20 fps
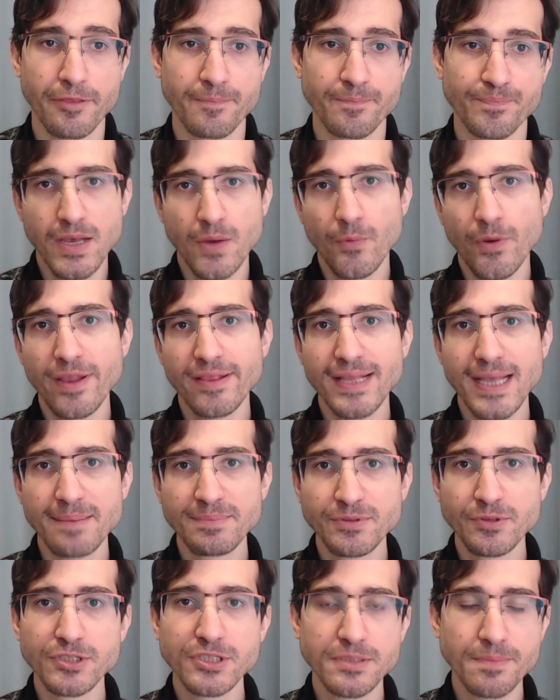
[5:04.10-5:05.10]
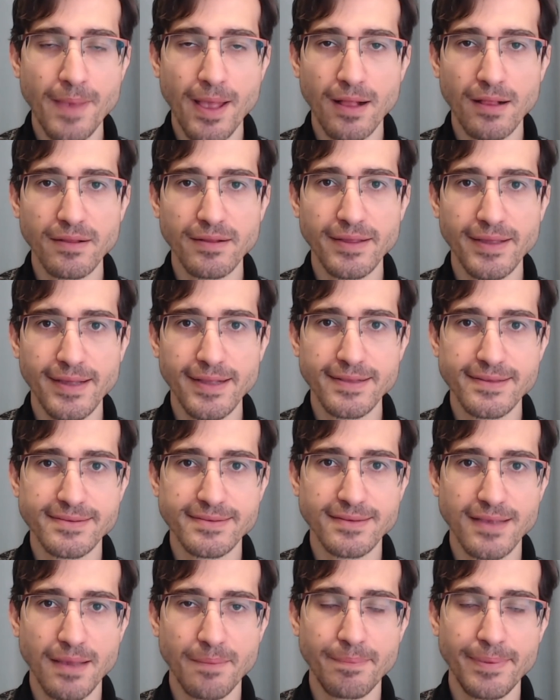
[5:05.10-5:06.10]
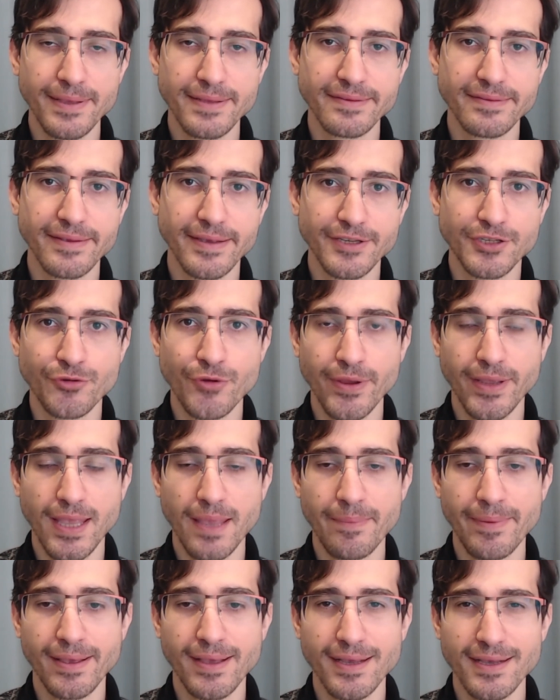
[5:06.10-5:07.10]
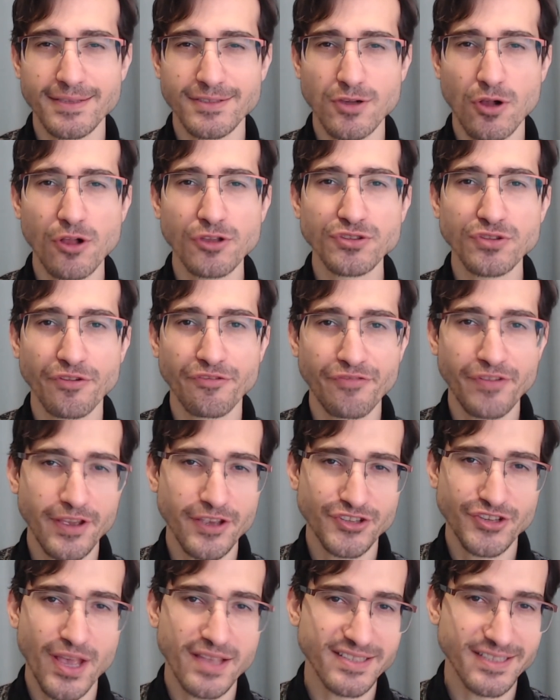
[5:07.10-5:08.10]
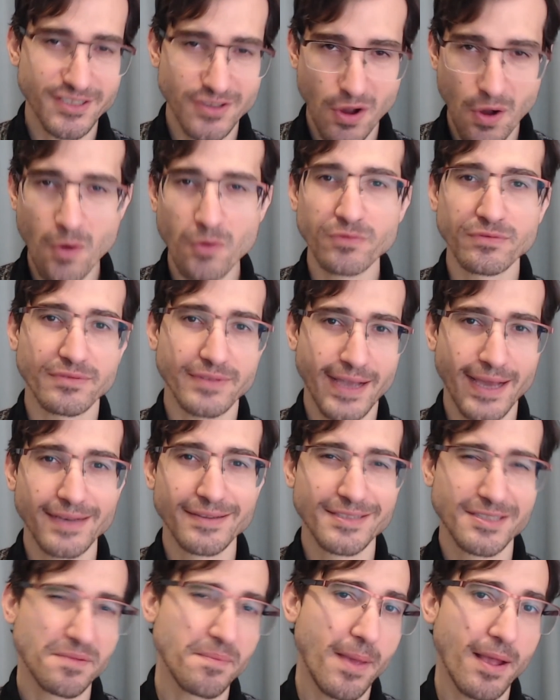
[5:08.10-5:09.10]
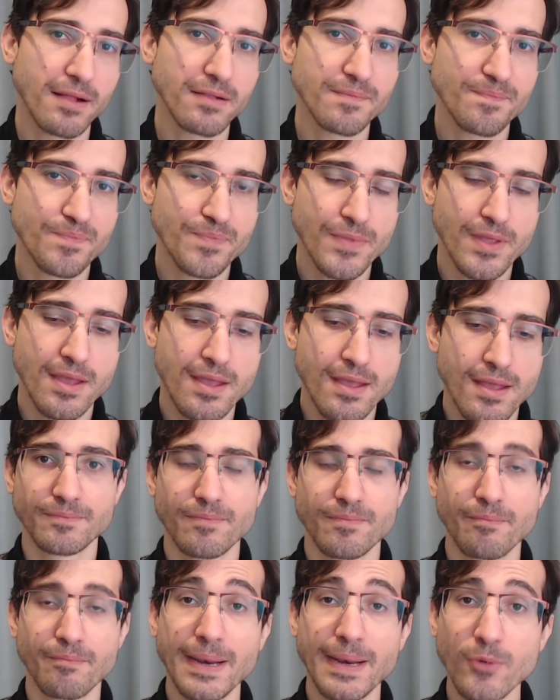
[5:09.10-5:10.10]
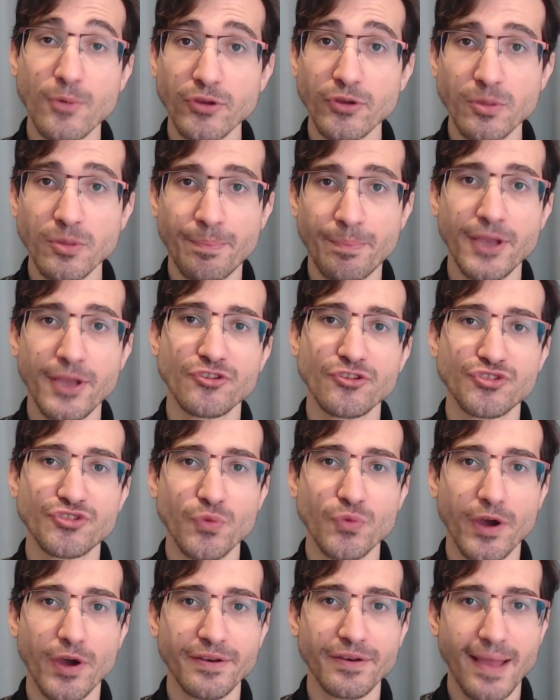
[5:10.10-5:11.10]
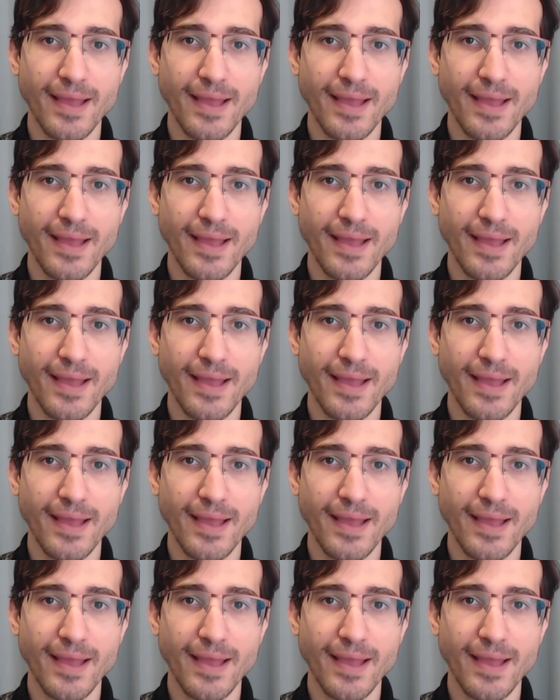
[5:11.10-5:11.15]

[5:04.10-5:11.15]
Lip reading: When it comes to smell, it's a bit tricky because also fish has its own kind of smell. But I'm going to pinch one.